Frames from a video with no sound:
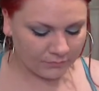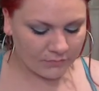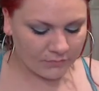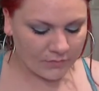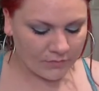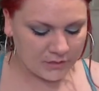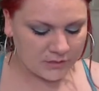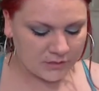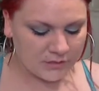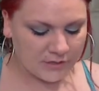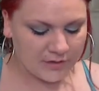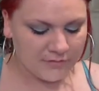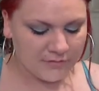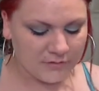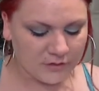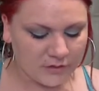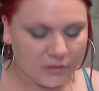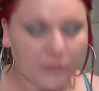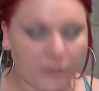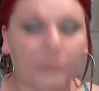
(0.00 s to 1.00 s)
I still have a
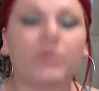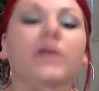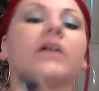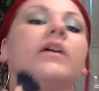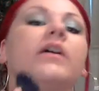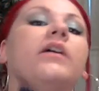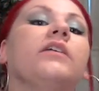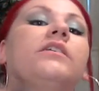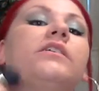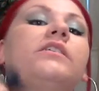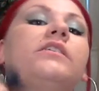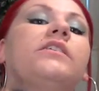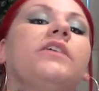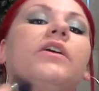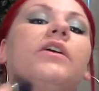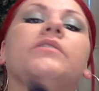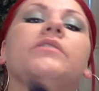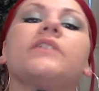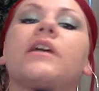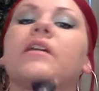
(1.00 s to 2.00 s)
little bit. I'll just
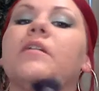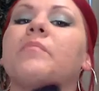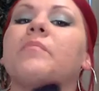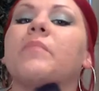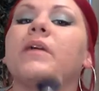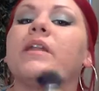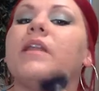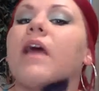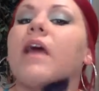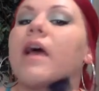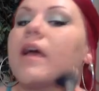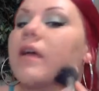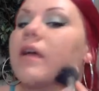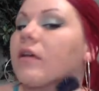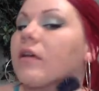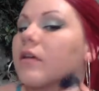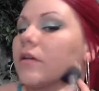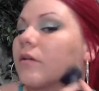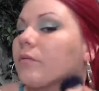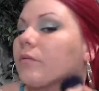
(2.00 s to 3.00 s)
go down on my neck.